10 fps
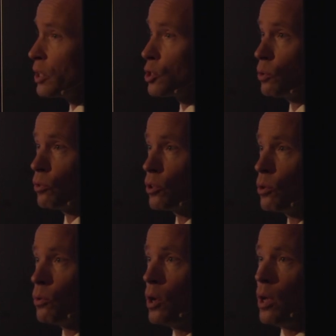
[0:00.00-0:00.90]
we do
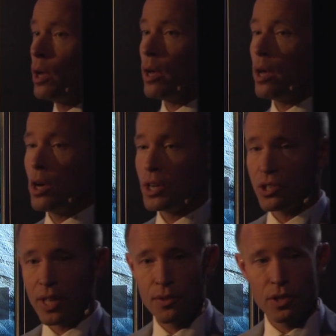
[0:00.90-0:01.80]
through an
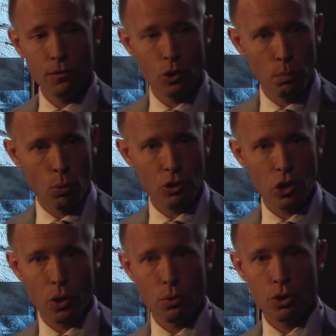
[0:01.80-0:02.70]
extensive support
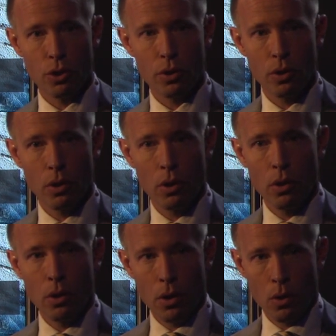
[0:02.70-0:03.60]
solution.
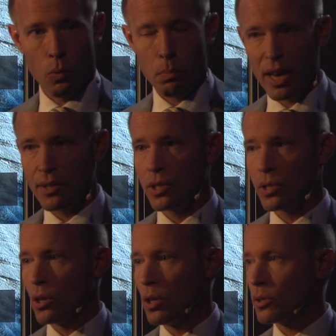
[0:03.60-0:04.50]
We base
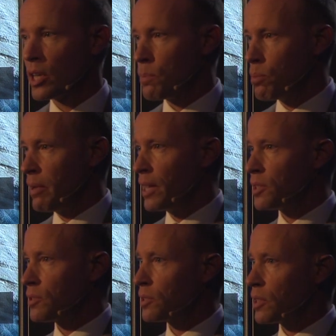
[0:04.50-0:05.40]
it on
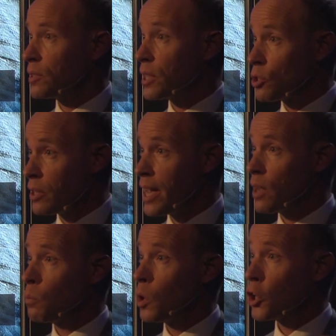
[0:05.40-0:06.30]
capabilities existing today
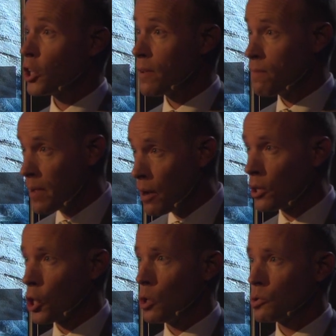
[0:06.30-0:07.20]
and work
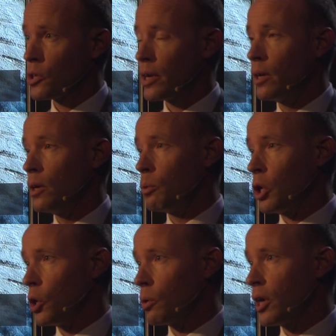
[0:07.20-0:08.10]
very closely with
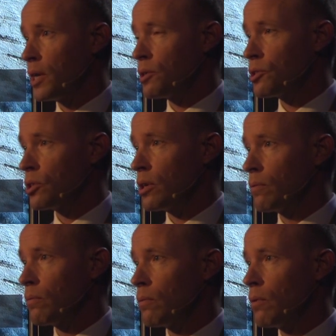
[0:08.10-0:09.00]
local industry.
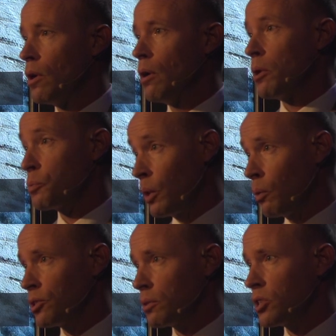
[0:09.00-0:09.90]
But we
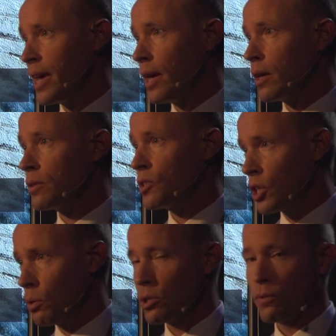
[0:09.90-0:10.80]
also take
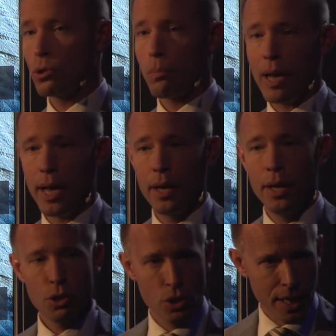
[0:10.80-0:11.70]
security of supply
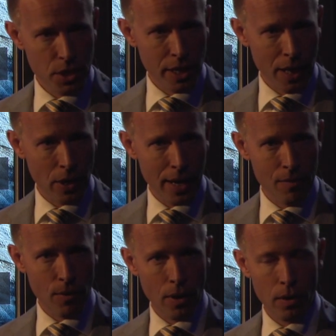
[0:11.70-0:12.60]
to yet another
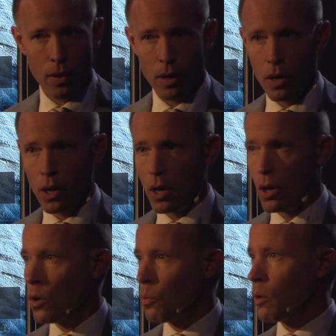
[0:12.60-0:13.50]
level,
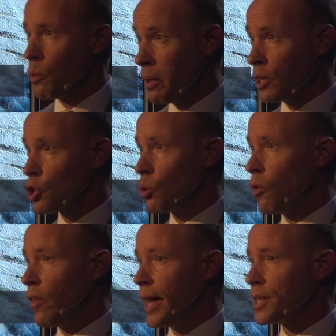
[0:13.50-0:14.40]
where we make
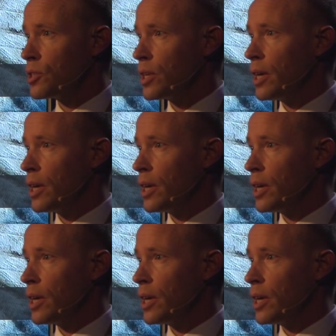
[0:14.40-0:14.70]
sure that